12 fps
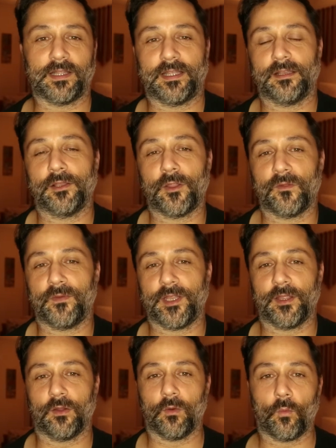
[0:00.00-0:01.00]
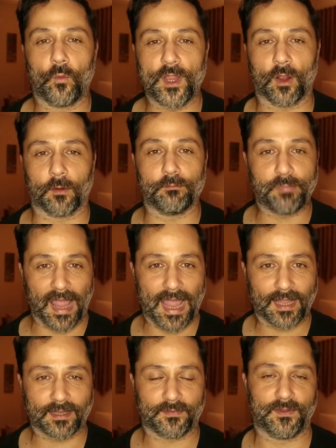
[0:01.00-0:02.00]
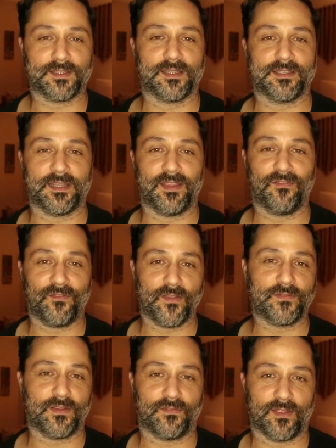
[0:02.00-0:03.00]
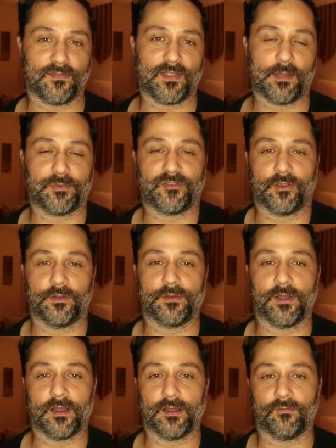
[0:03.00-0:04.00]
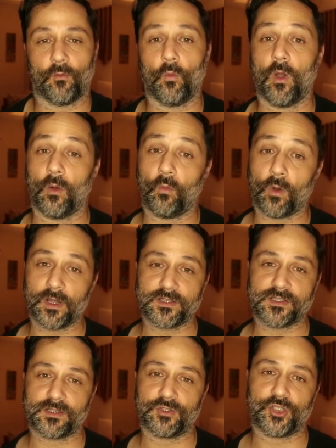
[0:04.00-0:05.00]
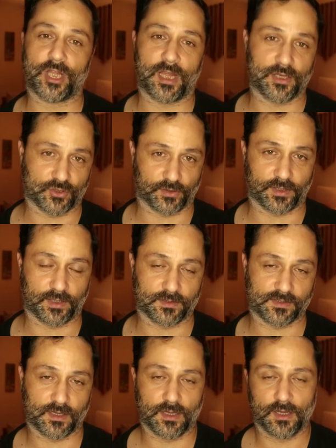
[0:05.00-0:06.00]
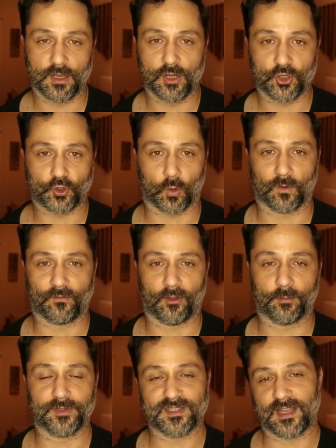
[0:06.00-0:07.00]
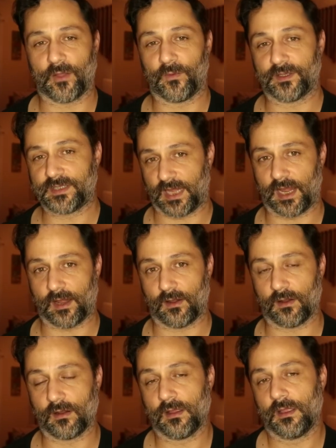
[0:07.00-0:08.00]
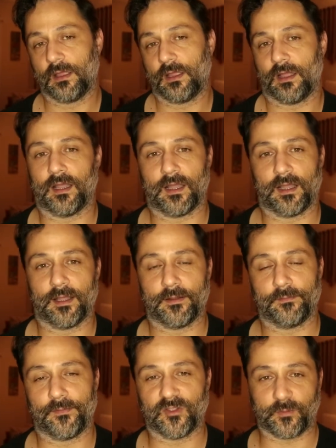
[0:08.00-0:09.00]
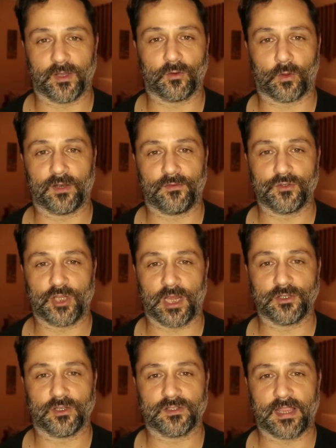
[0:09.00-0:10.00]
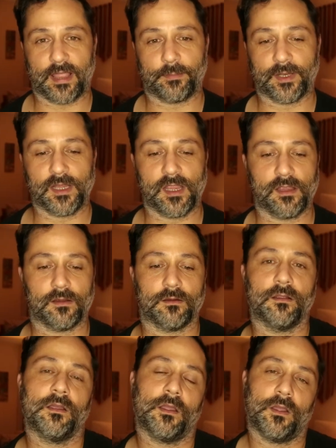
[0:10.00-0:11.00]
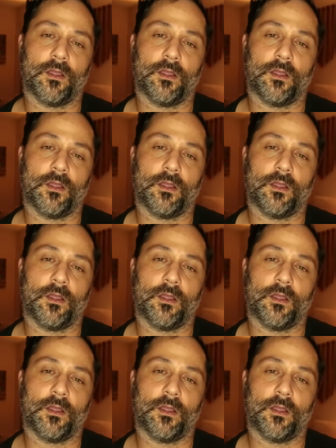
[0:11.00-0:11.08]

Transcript: and another video. We are back. This is the 55th episode of what was Changelings. Short film is now The Tear. There's been quite a few changes happening here